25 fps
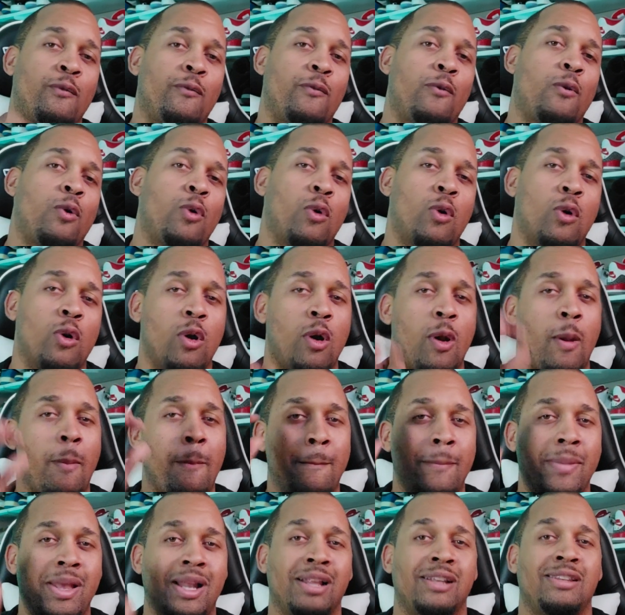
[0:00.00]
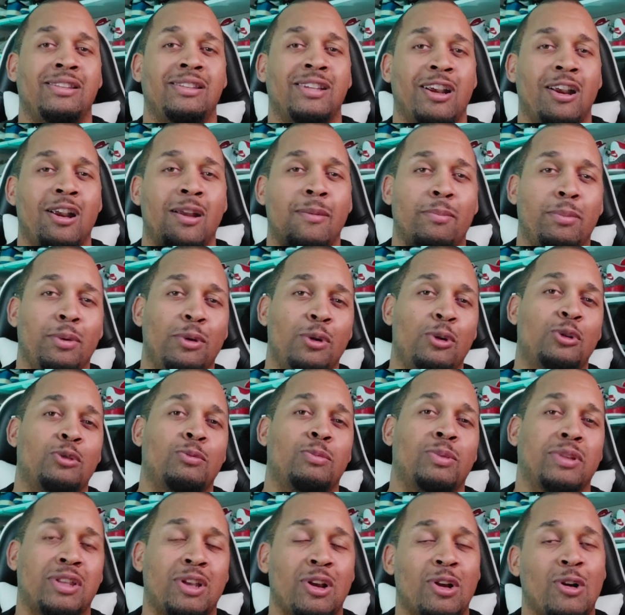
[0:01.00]
4 military blues,
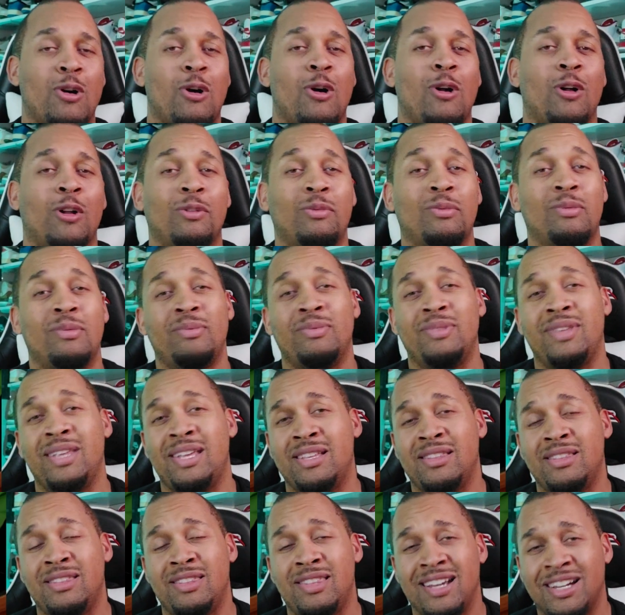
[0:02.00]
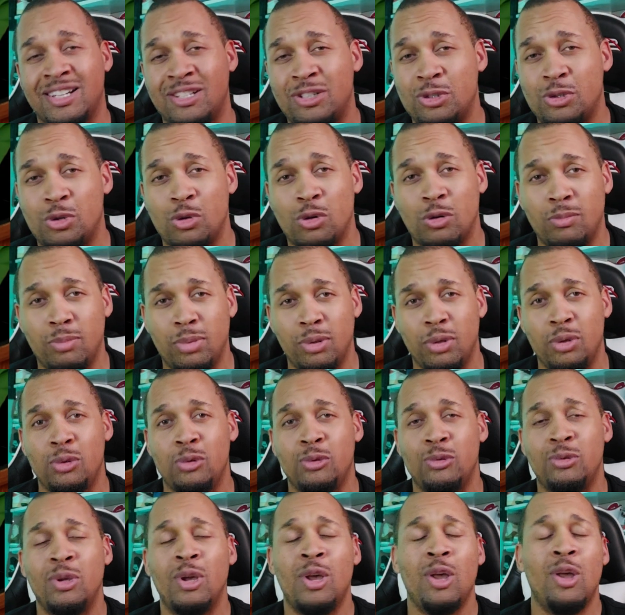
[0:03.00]
but they're calling them the industrial
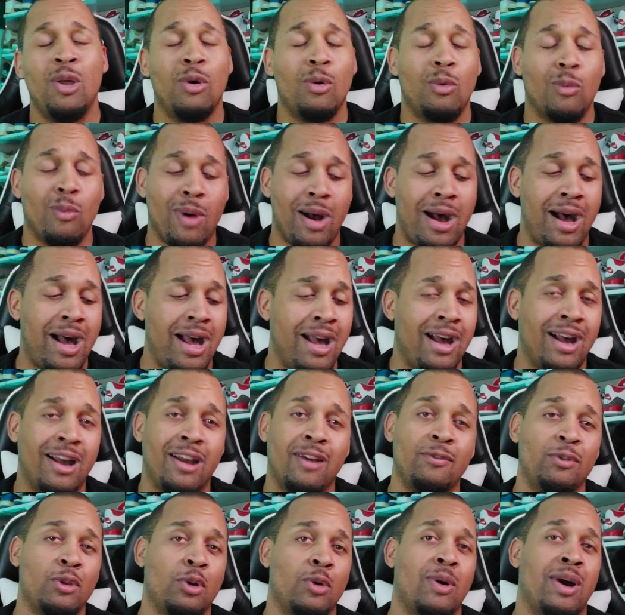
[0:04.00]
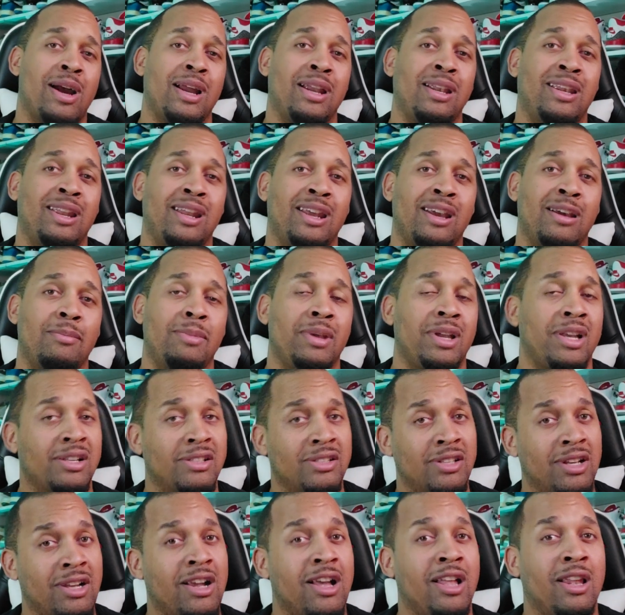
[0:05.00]
blues. Why, I have no idea,
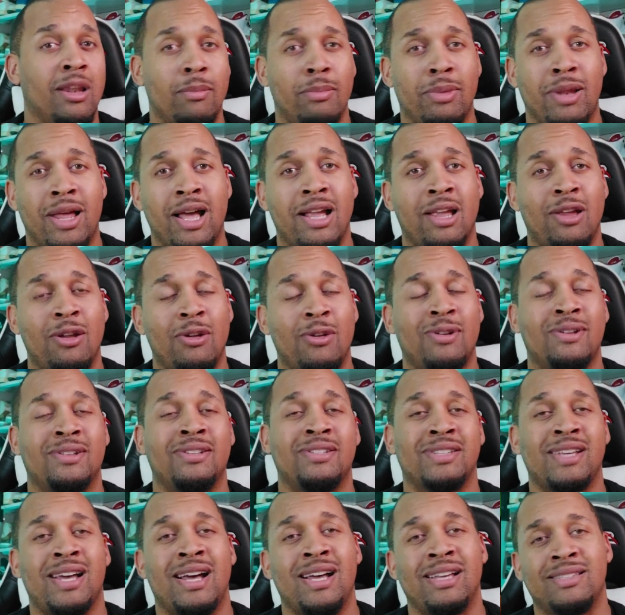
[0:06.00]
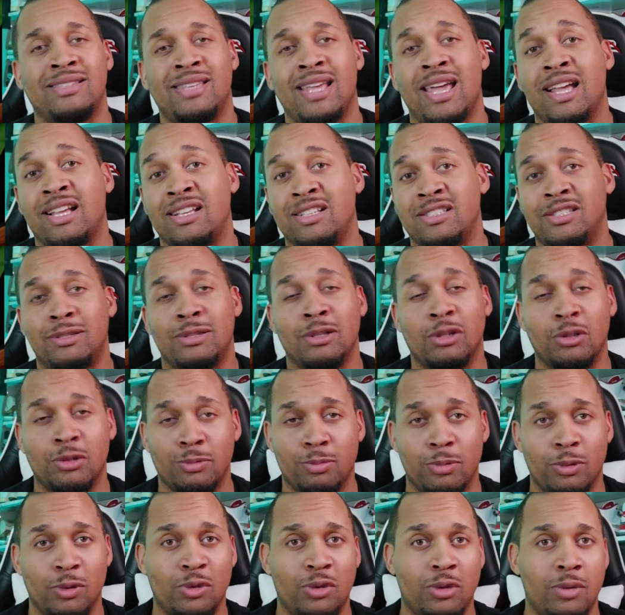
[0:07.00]
because the color blocking on the size tag is still
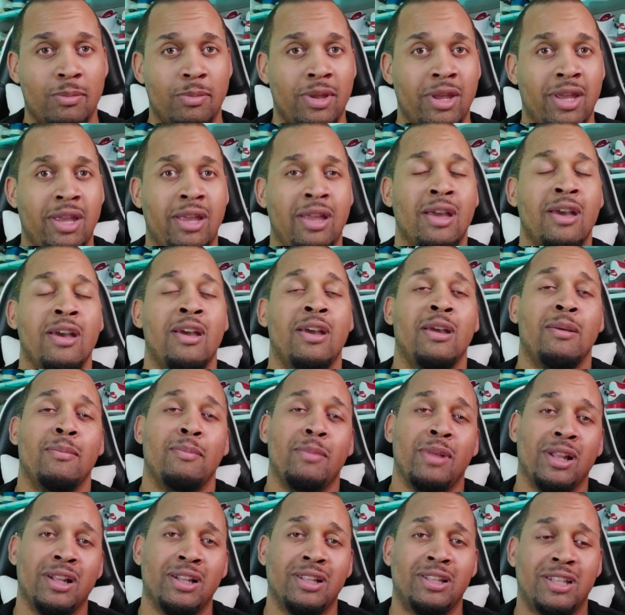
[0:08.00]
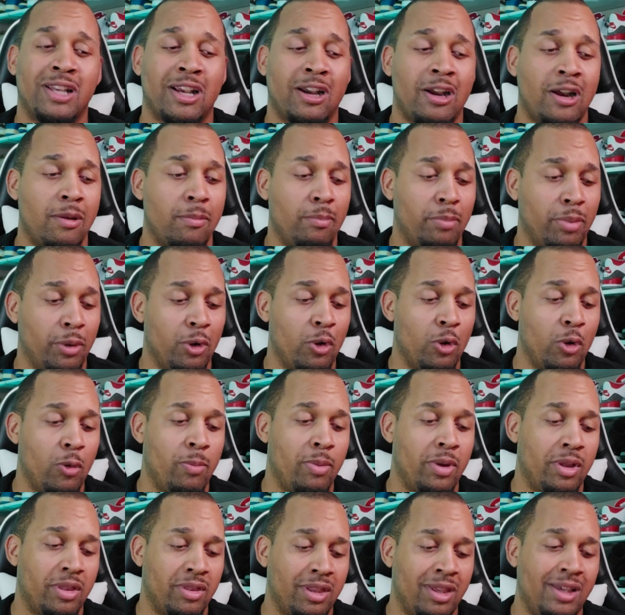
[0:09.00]
supposed to be military blue.
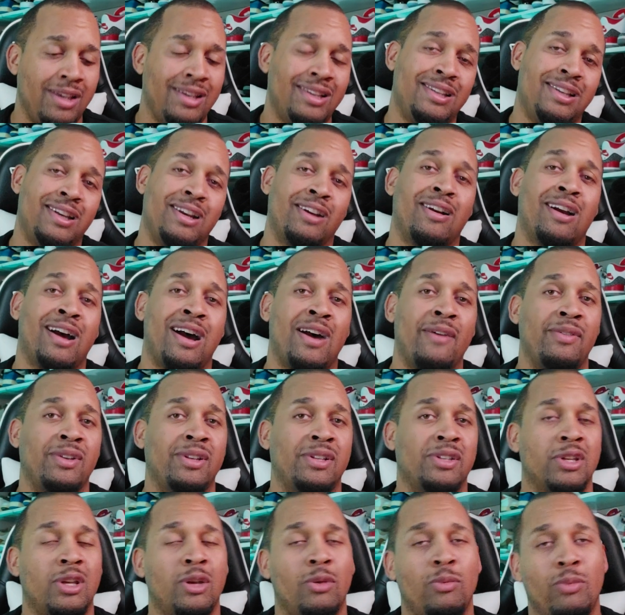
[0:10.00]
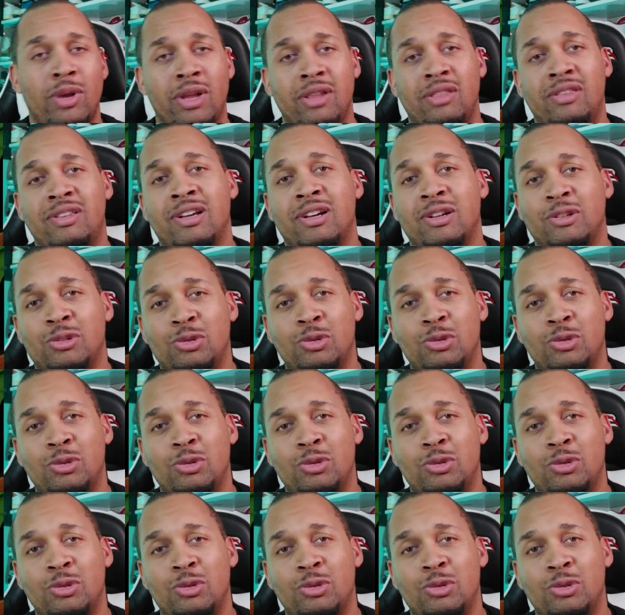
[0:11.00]
But these here obviously retail